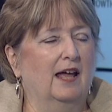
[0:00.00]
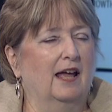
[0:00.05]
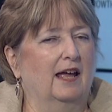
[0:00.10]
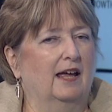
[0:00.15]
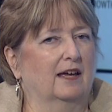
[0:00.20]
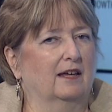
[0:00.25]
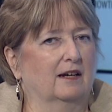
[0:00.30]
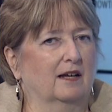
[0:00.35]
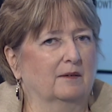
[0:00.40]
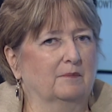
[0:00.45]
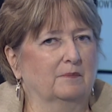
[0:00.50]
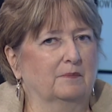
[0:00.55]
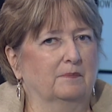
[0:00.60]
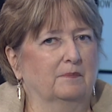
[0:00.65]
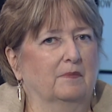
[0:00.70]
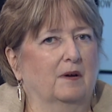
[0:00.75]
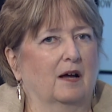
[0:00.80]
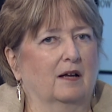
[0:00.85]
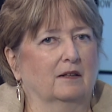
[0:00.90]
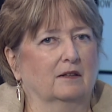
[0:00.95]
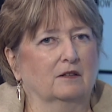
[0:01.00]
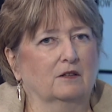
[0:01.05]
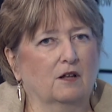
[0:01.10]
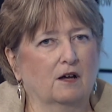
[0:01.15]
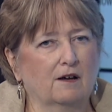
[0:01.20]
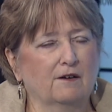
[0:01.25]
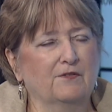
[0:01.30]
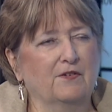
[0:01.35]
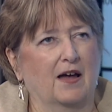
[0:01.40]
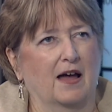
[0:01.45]
And I
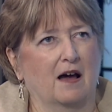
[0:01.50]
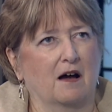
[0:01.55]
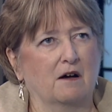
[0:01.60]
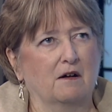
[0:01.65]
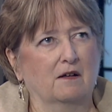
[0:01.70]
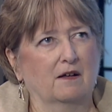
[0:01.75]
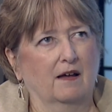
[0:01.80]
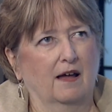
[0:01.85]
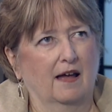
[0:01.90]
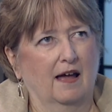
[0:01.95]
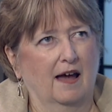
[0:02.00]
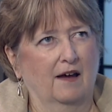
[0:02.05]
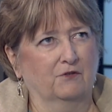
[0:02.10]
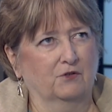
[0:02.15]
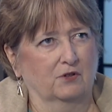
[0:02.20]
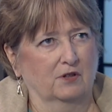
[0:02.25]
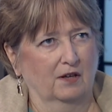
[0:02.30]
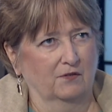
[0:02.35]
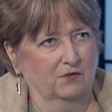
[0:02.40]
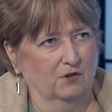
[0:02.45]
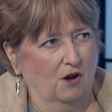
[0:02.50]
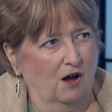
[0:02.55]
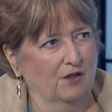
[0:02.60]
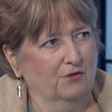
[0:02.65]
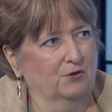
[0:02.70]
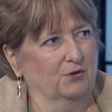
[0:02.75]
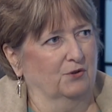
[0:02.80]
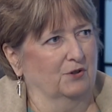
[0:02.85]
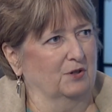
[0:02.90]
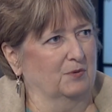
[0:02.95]
love how after they've gone
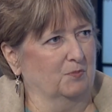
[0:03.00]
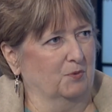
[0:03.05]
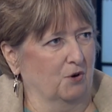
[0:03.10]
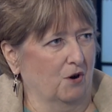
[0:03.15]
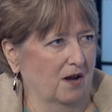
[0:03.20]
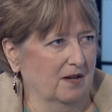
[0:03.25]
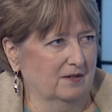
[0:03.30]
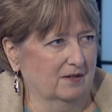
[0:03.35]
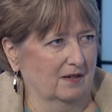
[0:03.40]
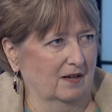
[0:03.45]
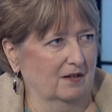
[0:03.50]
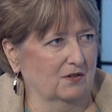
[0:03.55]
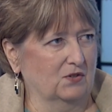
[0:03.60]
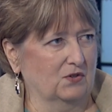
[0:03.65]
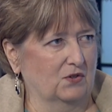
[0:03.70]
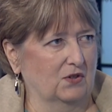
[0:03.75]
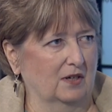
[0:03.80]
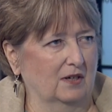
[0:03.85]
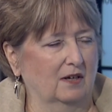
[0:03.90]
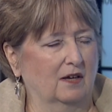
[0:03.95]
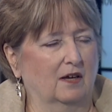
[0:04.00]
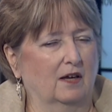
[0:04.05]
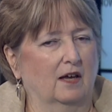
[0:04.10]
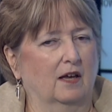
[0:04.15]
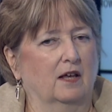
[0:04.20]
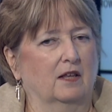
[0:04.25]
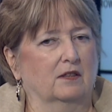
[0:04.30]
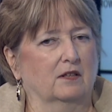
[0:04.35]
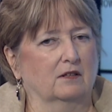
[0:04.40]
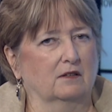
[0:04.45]
through this process, the
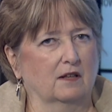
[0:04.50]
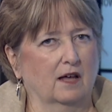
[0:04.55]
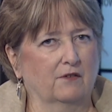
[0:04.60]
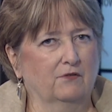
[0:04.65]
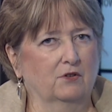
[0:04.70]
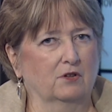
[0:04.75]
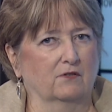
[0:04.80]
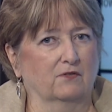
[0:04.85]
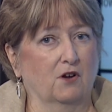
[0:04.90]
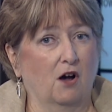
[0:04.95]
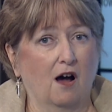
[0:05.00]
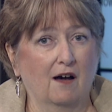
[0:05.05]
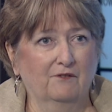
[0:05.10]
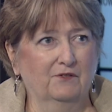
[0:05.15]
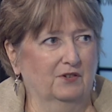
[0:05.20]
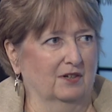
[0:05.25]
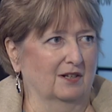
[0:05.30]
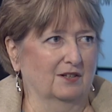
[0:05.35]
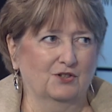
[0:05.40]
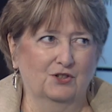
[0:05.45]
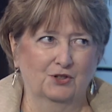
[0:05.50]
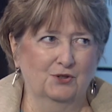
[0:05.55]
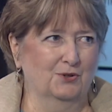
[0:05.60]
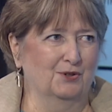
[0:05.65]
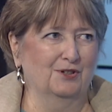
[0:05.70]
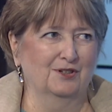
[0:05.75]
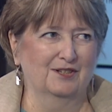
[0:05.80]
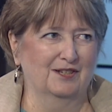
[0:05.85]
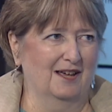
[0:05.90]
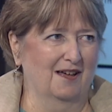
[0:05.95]
level of confidence you
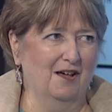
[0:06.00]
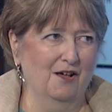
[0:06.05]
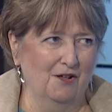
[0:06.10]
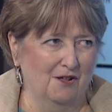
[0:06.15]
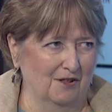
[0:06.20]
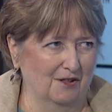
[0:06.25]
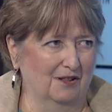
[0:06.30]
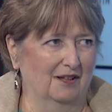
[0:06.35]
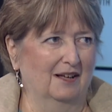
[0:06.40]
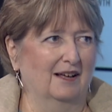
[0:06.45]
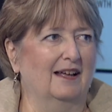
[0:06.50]
can tell.